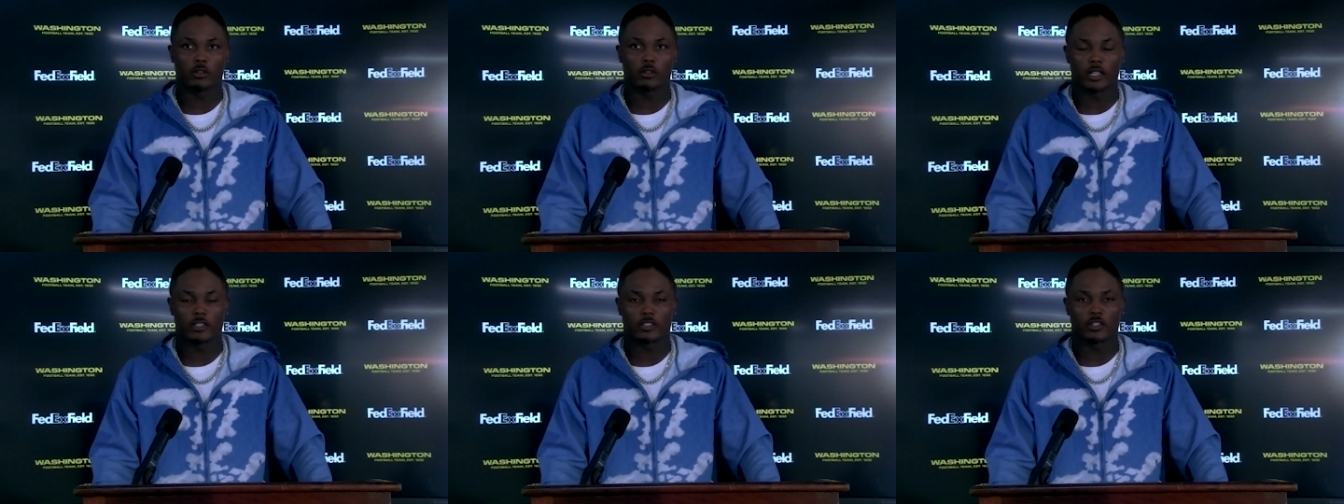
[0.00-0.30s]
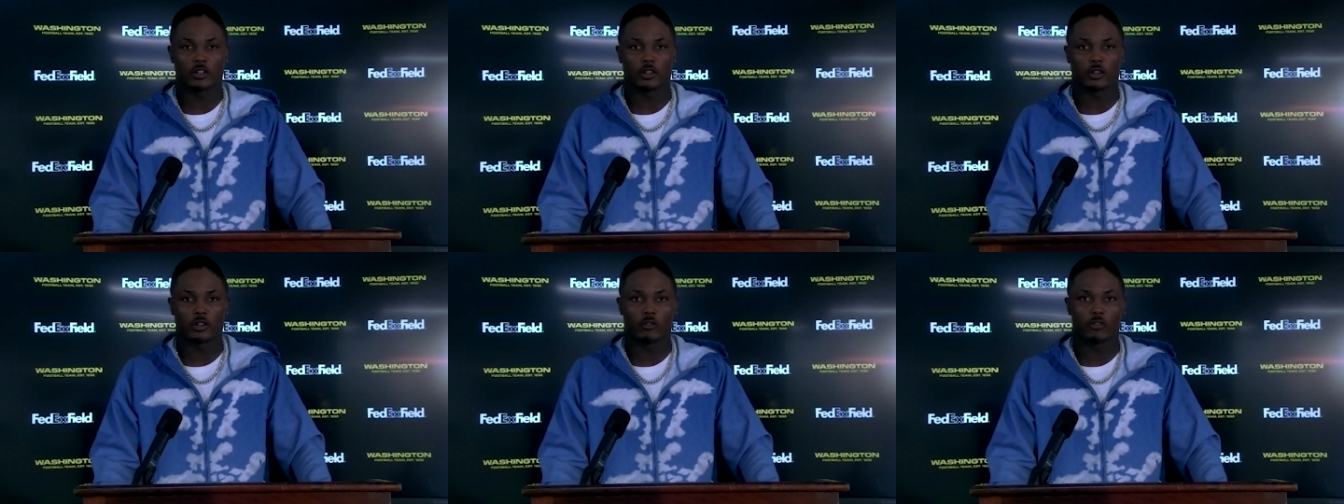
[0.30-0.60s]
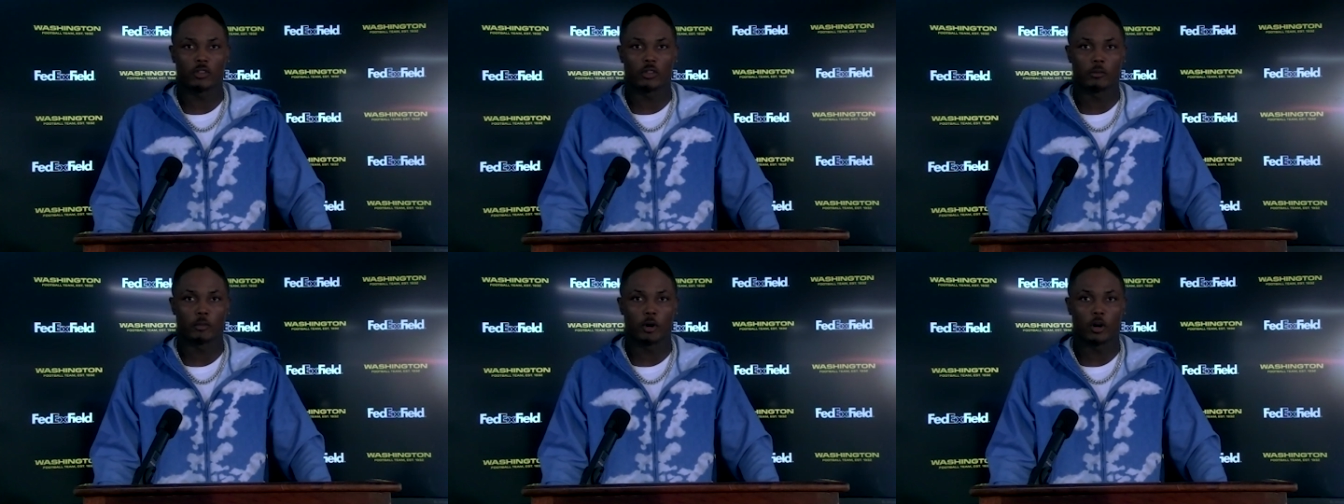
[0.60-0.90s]
not turning over
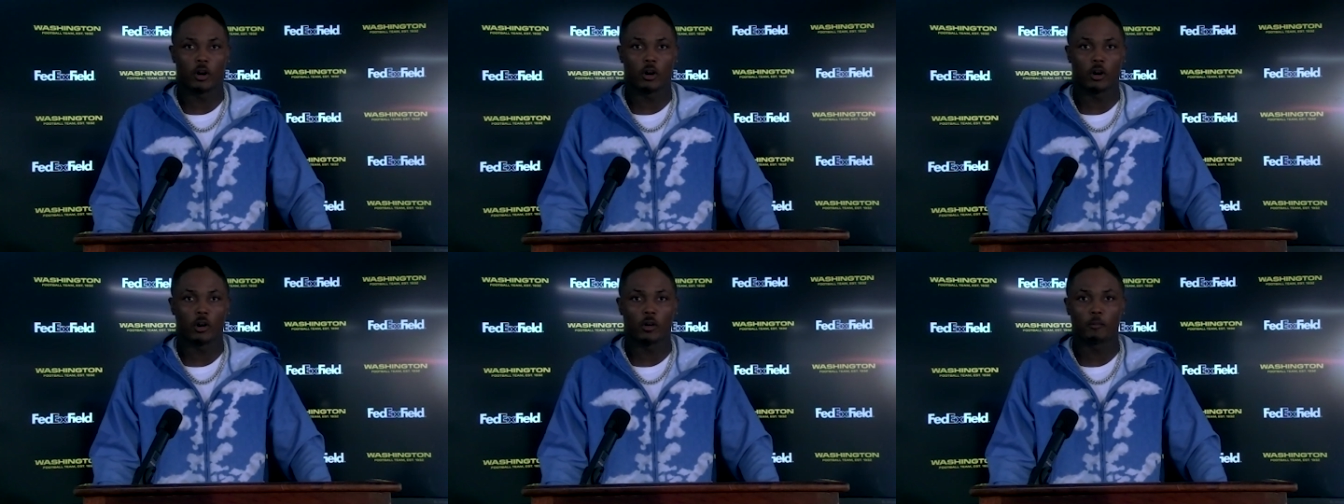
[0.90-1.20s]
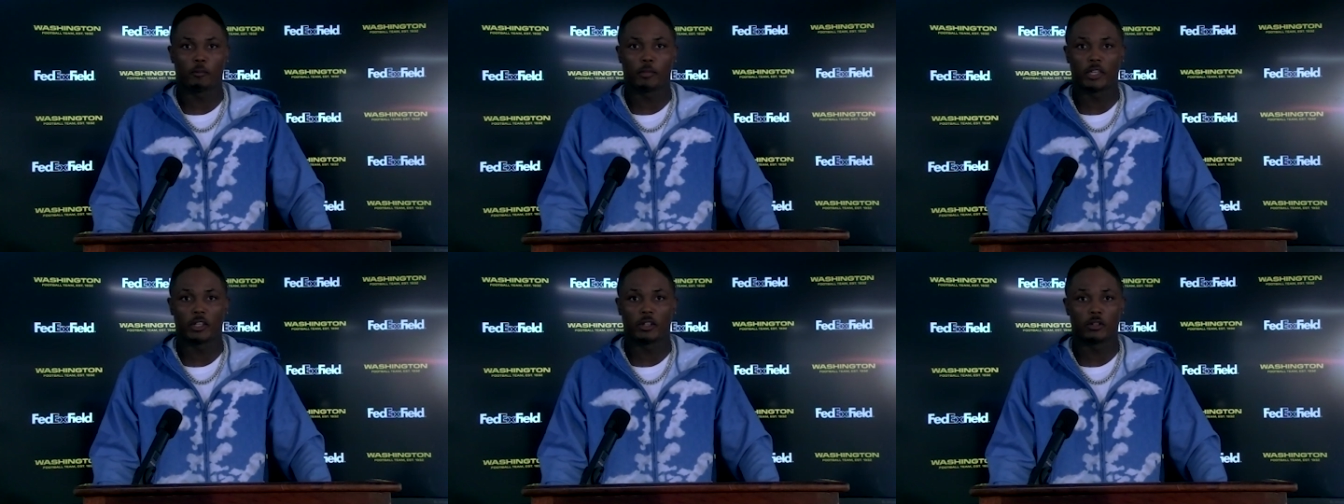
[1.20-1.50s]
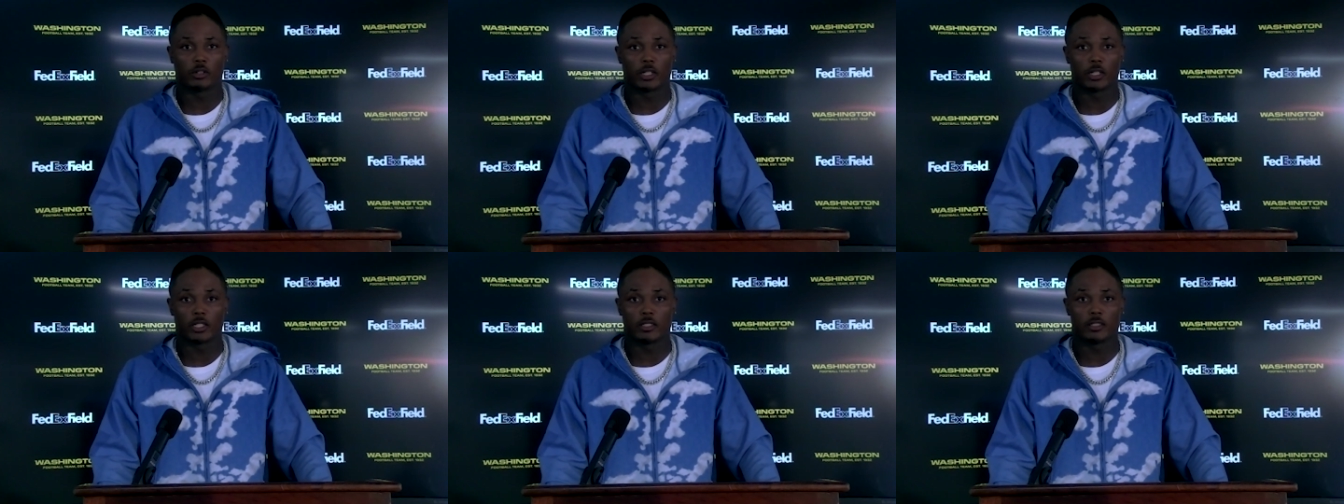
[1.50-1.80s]
the ball,
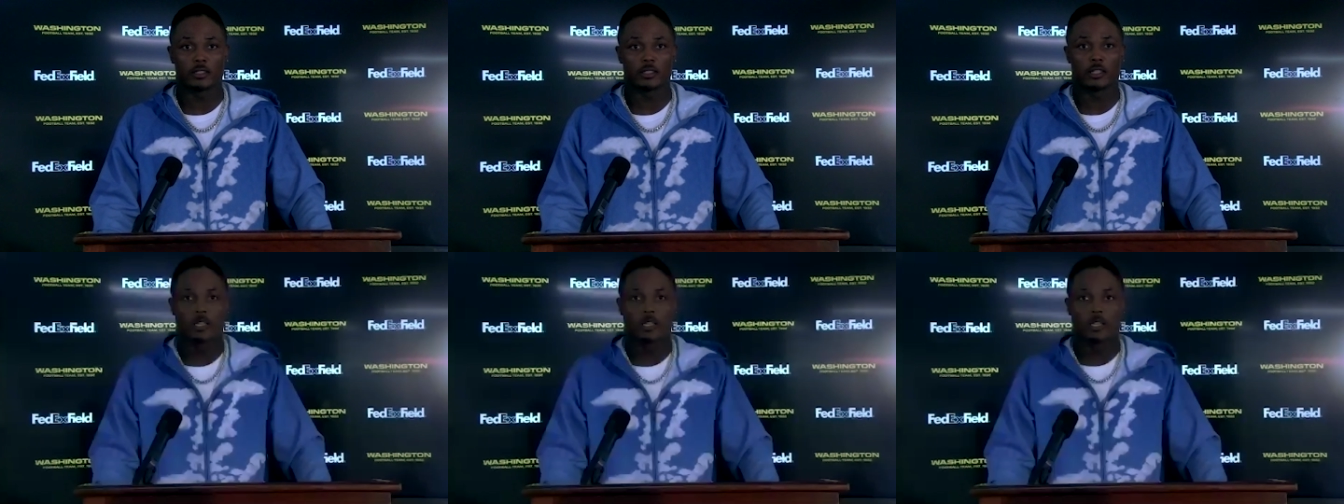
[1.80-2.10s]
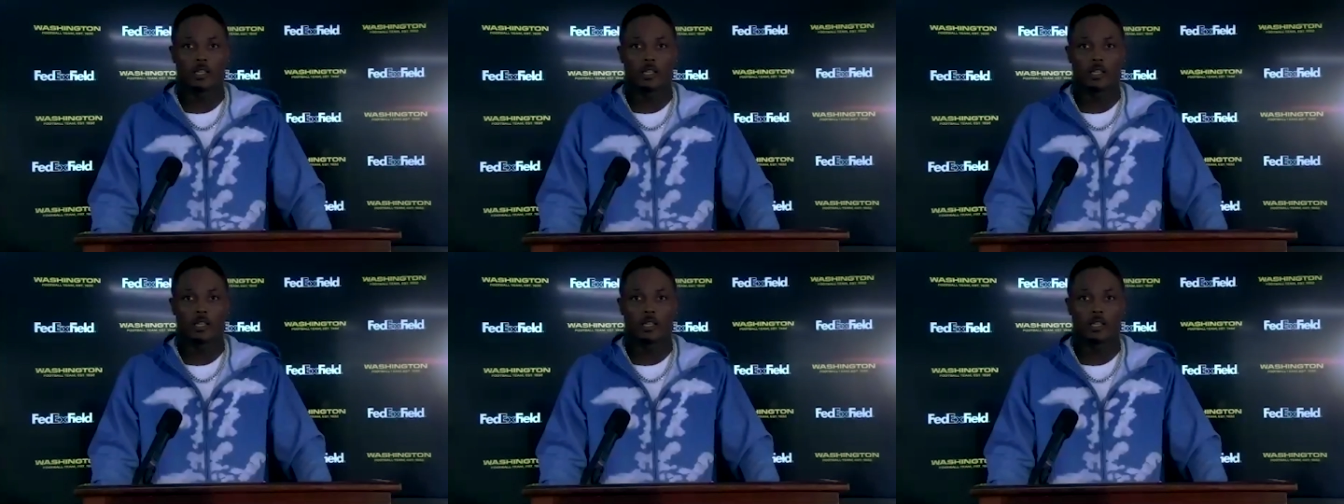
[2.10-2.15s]
penalties.